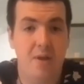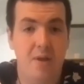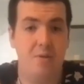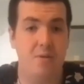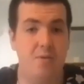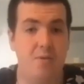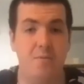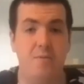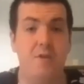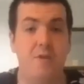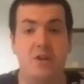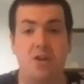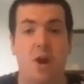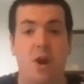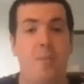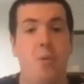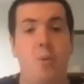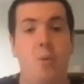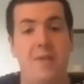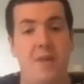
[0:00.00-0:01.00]
for
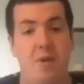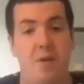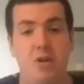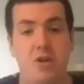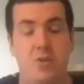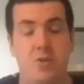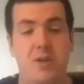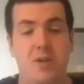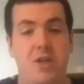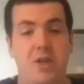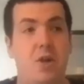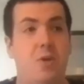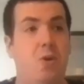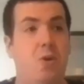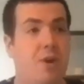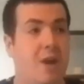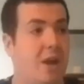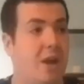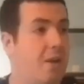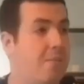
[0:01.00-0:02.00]
example, in their own 22,
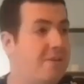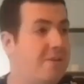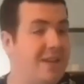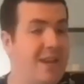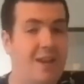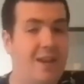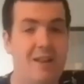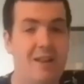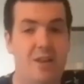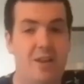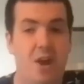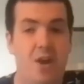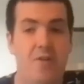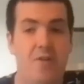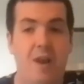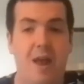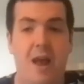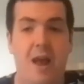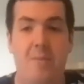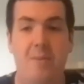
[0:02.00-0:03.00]
looking up, seeing there's an
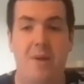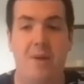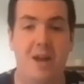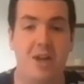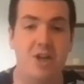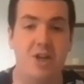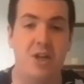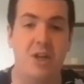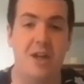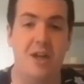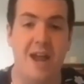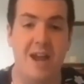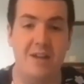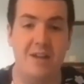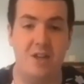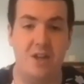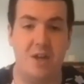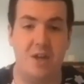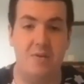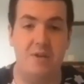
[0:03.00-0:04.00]
overlap, and actually
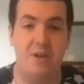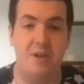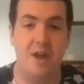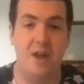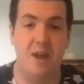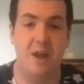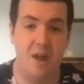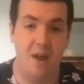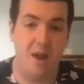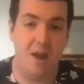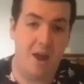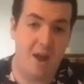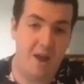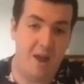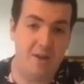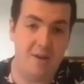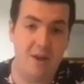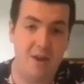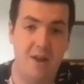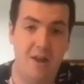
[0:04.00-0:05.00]
executing it
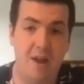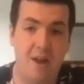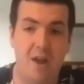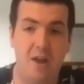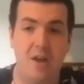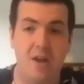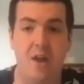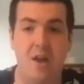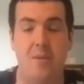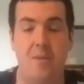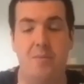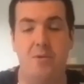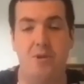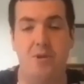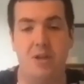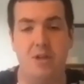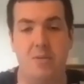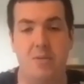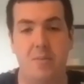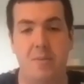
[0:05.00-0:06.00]
and
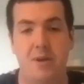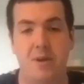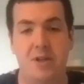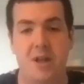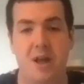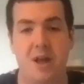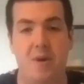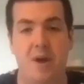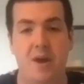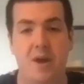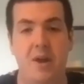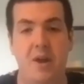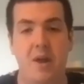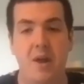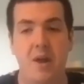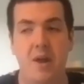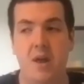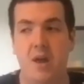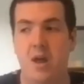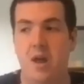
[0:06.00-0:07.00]
progressing up the pitch that way.
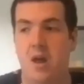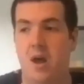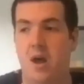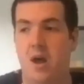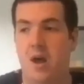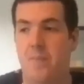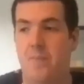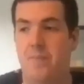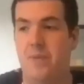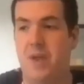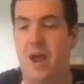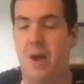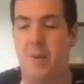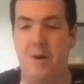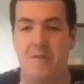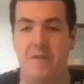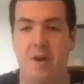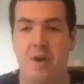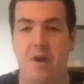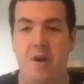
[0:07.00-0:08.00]

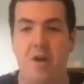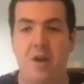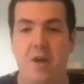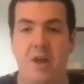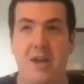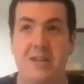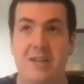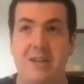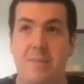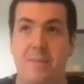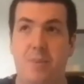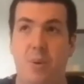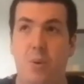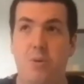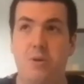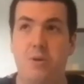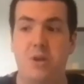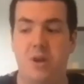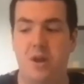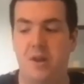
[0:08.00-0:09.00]
However, it's
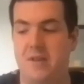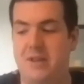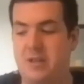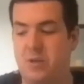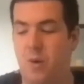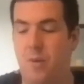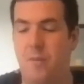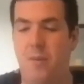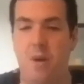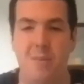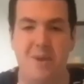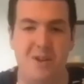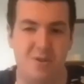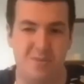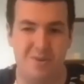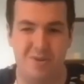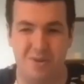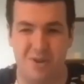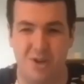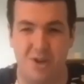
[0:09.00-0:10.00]
important, and this is what my mental
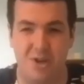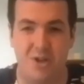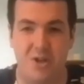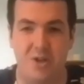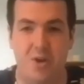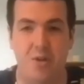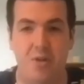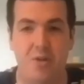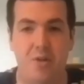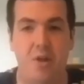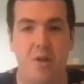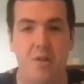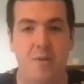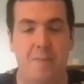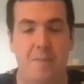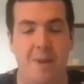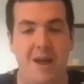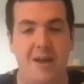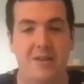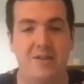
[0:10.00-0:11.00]
model touches on, that the
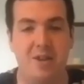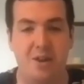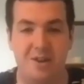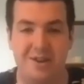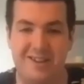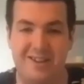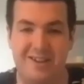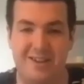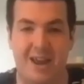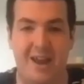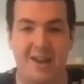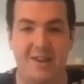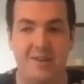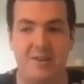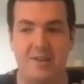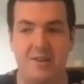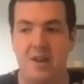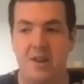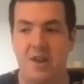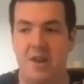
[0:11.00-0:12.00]
players
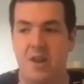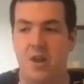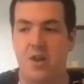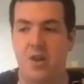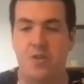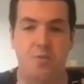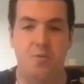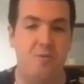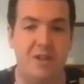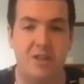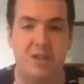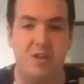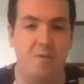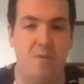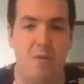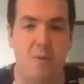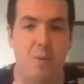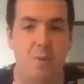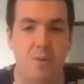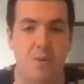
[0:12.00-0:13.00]
understand the risks and
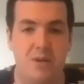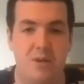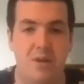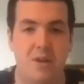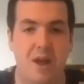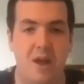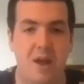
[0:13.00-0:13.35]
rewards to that.